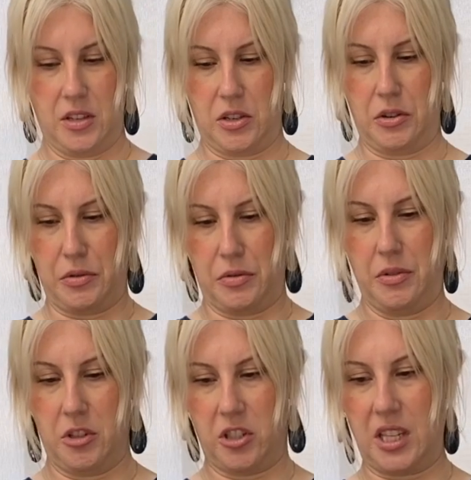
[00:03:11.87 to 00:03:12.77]
So
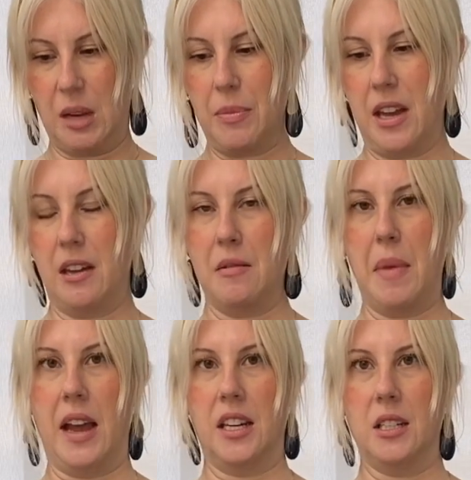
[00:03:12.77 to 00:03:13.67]
just keep that in
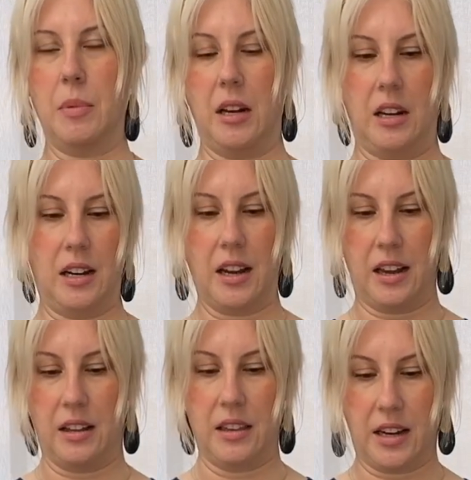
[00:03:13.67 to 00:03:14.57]
mind depending
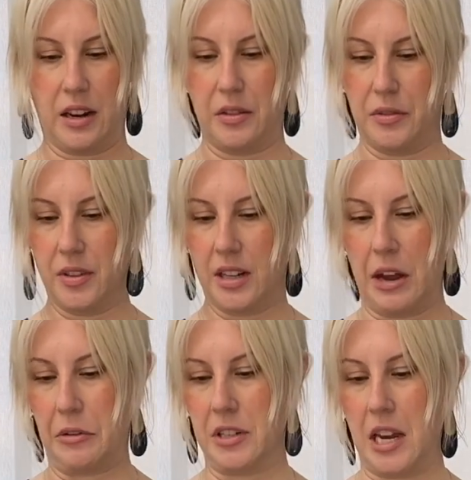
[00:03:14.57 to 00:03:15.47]
on the kind of
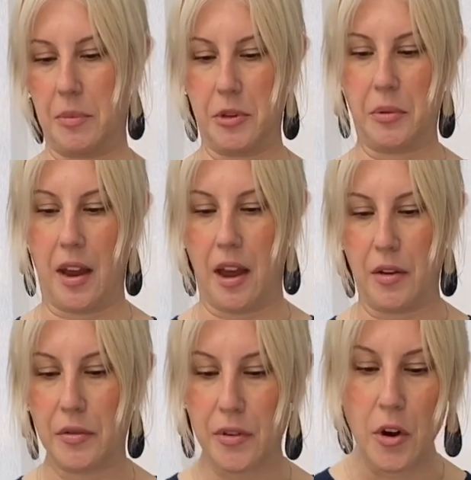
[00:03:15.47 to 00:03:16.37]
countertop you
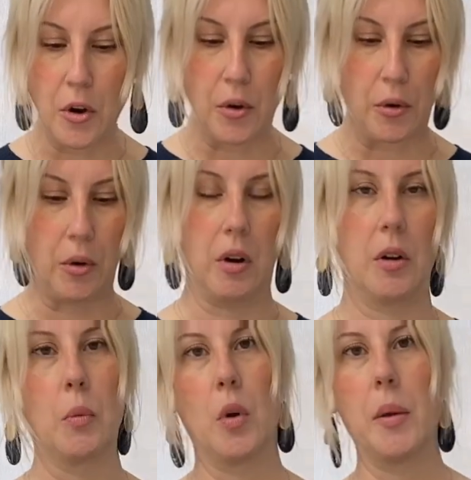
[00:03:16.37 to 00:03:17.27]
have
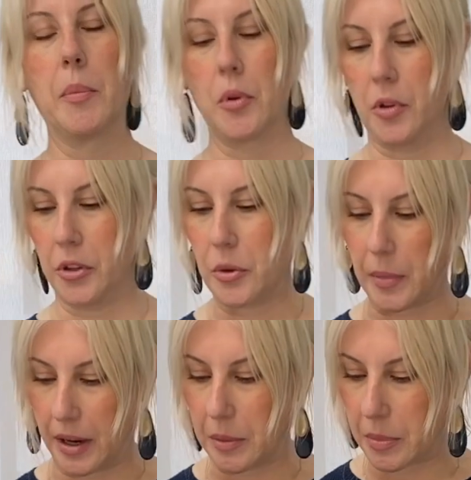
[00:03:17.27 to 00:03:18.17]
or what bowl you
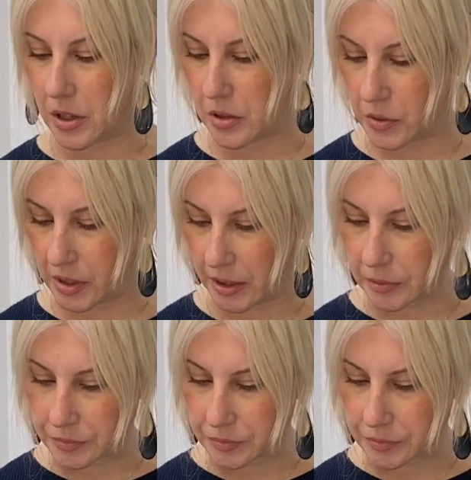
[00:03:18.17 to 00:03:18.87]
might be using.